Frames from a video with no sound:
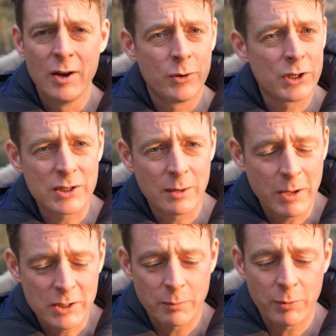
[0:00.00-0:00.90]
which isn't a
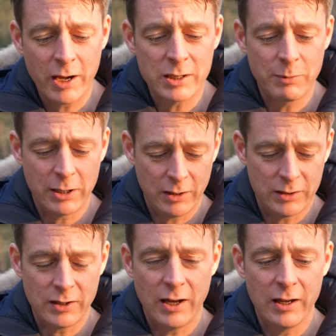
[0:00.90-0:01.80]
big surprise
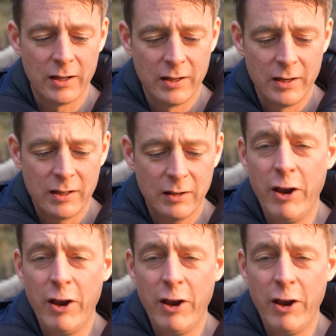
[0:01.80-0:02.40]
because the